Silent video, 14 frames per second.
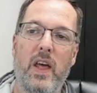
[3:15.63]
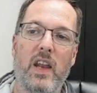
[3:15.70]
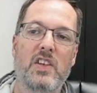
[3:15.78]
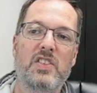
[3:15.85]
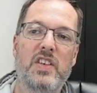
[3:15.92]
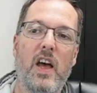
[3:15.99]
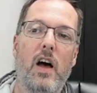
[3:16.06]

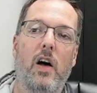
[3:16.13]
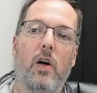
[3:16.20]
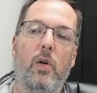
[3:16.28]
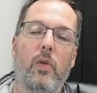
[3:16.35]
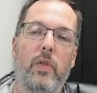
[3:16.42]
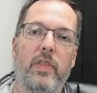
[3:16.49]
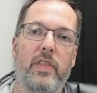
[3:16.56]

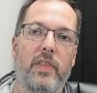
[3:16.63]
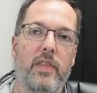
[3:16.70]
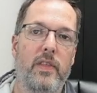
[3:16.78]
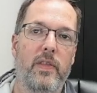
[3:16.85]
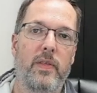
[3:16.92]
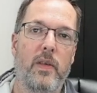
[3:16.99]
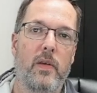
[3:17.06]
Excel,
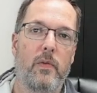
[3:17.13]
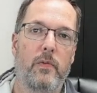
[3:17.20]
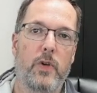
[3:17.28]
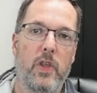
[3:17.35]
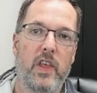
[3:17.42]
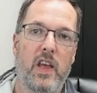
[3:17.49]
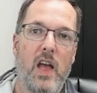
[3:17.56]
for
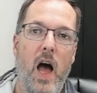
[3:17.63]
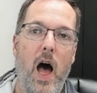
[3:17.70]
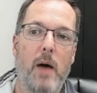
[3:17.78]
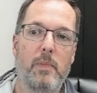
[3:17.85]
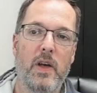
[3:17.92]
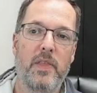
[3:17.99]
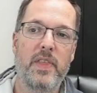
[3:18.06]
the
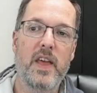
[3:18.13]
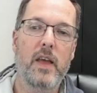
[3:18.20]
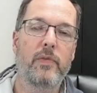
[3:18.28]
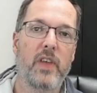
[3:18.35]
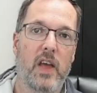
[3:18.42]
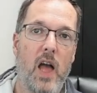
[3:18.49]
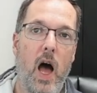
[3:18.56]
comma, think of
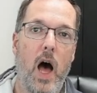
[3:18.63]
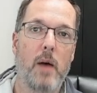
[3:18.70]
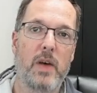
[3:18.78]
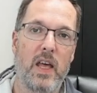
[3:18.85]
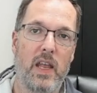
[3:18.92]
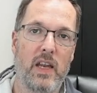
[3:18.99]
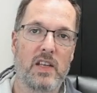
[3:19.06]
the comma
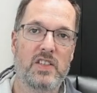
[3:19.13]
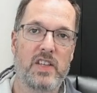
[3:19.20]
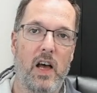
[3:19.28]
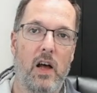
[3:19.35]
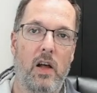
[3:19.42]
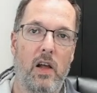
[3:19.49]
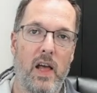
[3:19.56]
in
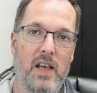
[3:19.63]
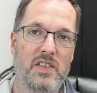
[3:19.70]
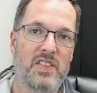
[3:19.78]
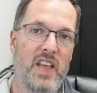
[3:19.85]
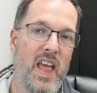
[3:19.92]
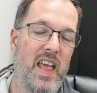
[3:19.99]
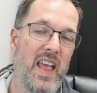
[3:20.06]
Excel as
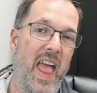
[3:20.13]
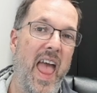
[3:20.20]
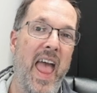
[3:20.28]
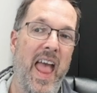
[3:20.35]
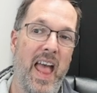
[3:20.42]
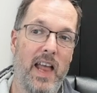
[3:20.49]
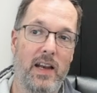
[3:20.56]
saying
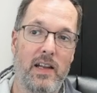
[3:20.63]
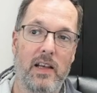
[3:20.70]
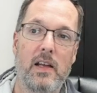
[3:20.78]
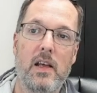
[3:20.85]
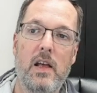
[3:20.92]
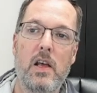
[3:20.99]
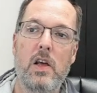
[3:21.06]
and.
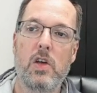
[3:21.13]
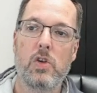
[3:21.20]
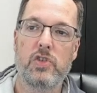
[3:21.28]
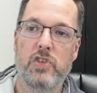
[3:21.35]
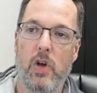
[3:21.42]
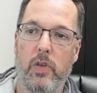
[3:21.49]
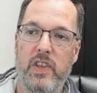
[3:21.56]

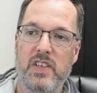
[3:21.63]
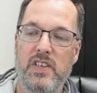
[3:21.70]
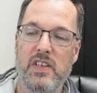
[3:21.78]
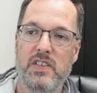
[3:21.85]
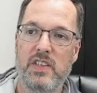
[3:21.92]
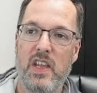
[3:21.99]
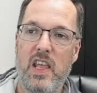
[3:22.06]
So this
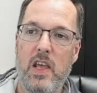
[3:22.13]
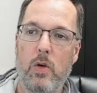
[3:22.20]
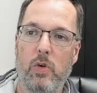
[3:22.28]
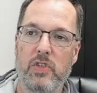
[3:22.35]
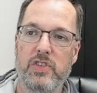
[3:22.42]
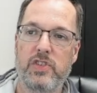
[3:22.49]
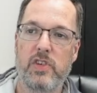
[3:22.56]
is
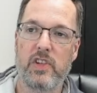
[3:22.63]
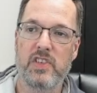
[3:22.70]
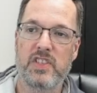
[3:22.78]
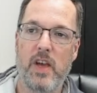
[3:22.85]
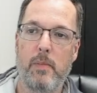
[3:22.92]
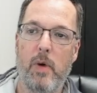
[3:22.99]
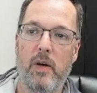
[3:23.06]
equals to the
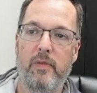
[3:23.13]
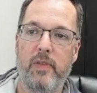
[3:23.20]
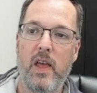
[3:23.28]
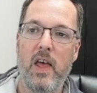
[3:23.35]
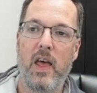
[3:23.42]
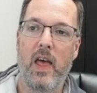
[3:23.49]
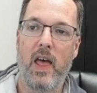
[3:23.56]
sum of
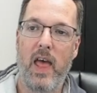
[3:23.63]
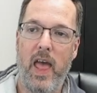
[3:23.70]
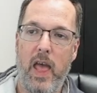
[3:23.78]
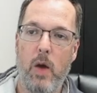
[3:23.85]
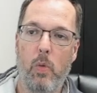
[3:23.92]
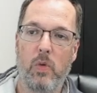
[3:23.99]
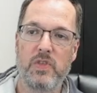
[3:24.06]

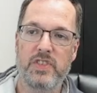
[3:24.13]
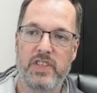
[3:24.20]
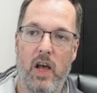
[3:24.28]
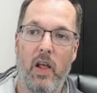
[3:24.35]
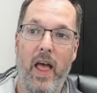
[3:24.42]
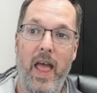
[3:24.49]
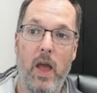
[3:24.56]

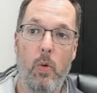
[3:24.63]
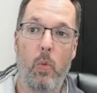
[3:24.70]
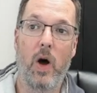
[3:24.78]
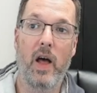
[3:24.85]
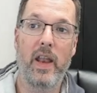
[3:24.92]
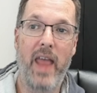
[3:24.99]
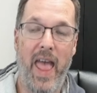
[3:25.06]
cell
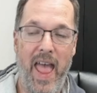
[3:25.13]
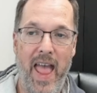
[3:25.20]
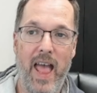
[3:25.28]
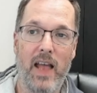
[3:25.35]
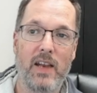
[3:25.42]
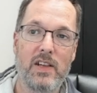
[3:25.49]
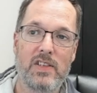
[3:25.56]
A1
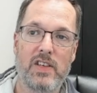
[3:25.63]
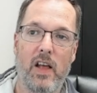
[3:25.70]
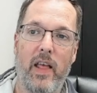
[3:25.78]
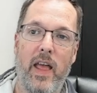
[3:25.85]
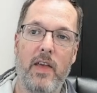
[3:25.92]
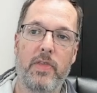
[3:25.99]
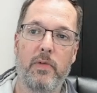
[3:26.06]
and cell
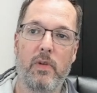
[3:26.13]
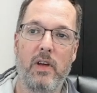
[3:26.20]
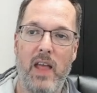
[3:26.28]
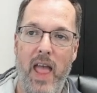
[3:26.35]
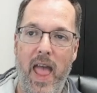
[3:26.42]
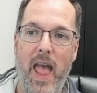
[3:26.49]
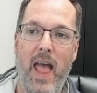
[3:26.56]
A3
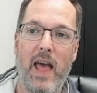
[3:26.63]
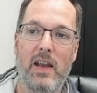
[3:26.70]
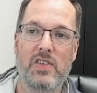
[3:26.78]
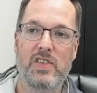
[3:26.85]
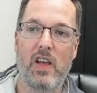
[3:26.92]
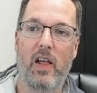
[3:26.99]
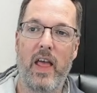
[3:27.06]
and
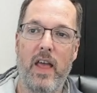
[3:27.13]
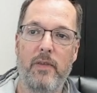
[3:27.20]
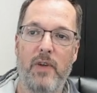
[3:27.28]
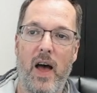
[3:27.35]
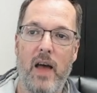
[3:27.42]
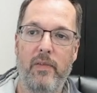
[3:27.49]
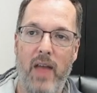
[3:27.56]
cell
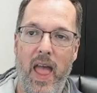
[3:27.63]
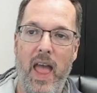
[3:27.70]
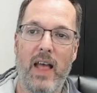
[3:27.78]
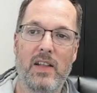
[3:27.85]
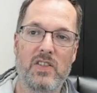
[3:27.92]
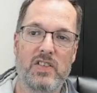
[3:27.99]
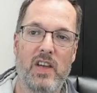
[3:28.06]
A5
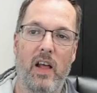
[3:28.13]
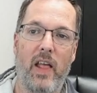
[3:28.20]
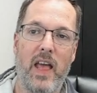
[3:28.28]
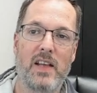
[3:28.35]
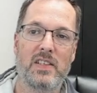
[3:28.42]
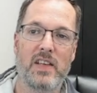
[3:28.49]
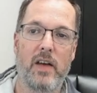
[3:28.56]
and cell
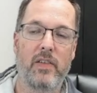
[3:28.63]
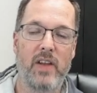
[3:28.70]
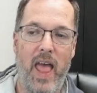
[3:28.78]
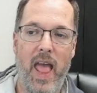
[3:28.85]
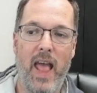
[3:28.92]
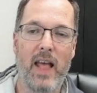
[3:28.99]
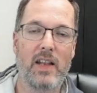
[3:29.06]
A7
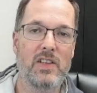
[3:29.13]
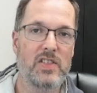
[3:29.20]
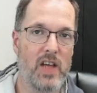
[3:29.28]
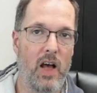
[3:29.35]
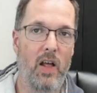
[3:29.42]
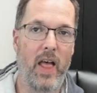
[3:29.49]
and cell